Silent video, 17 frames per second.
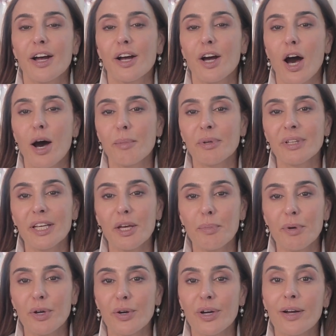commonly
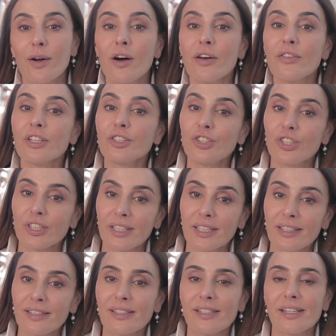appearing on the
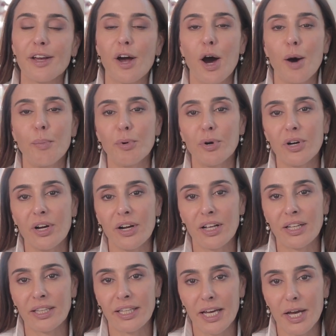cheeks, the upper
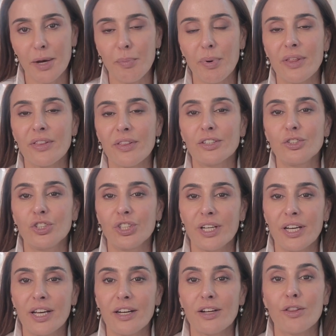lip, the
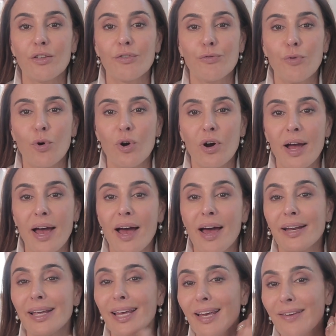chin, the
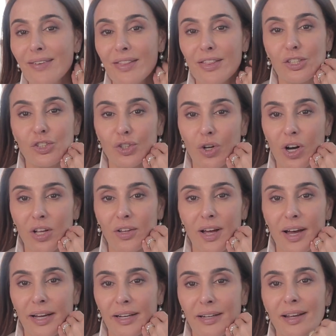forehead, even the
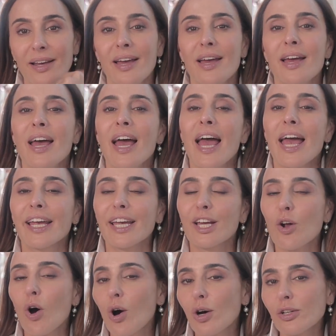jawline. It
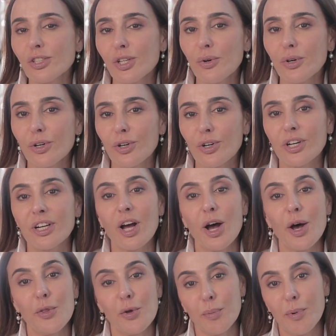can also occur in
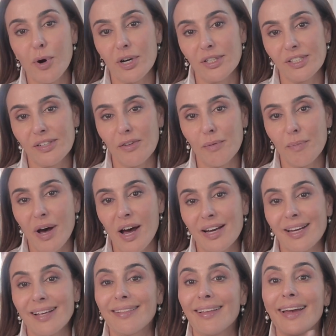other parts of the
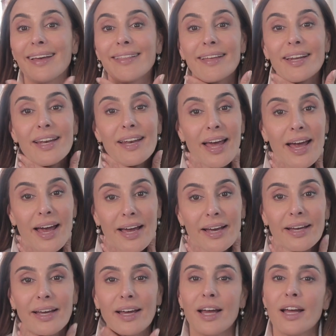body, like the
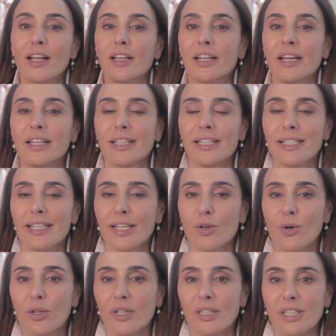neck, like the
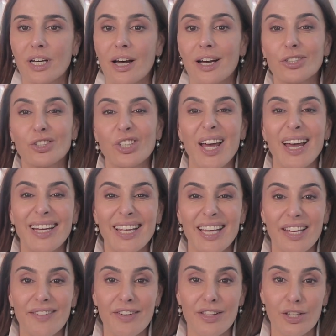décolletage, and
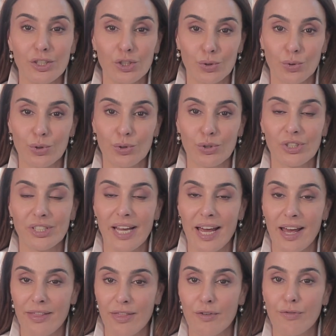even the shoulders
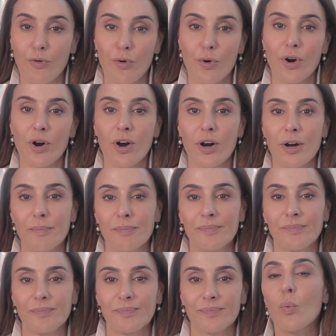and the forearm.
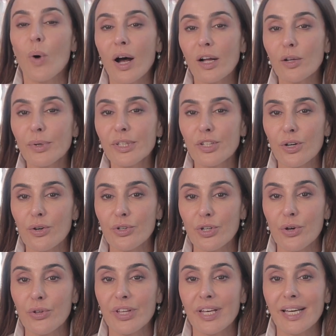While we don't
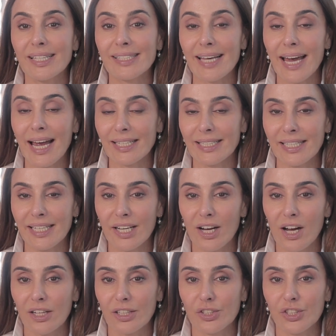know the exact
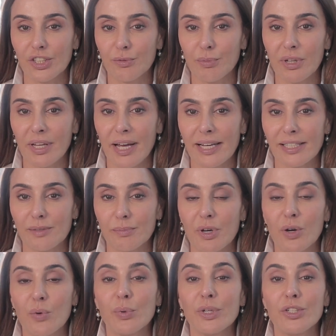etiology of
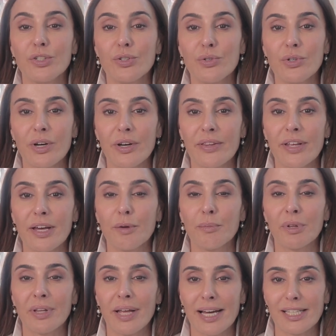melasma, we do know
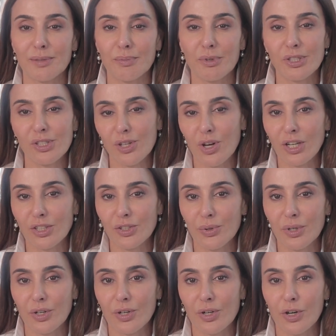that melasma is thought
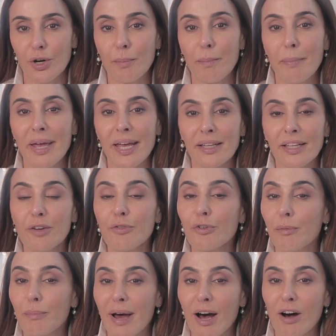to occur mainly
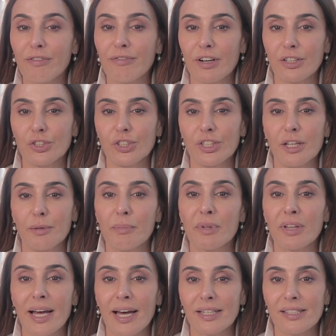from malfunctioning
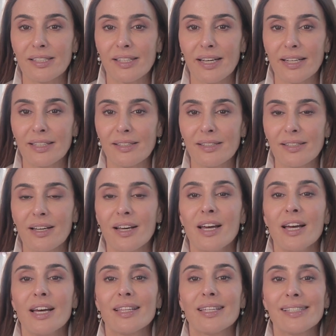melanocytes,
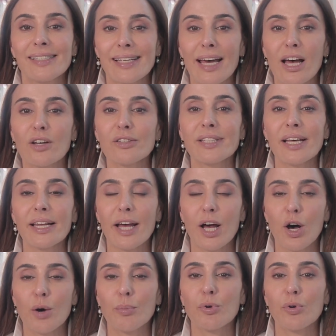the cells that
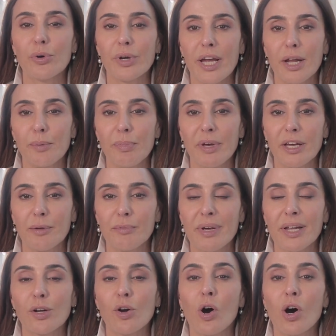help create
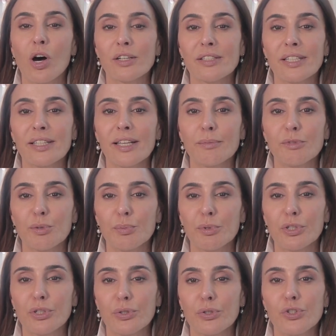pigment, causing them to
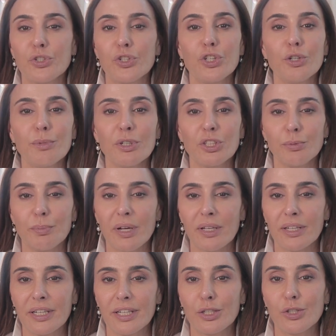produce too much
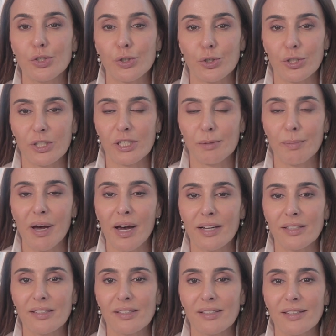melanin in certain
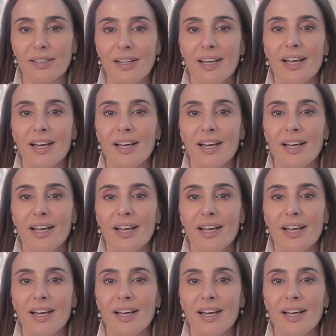spots.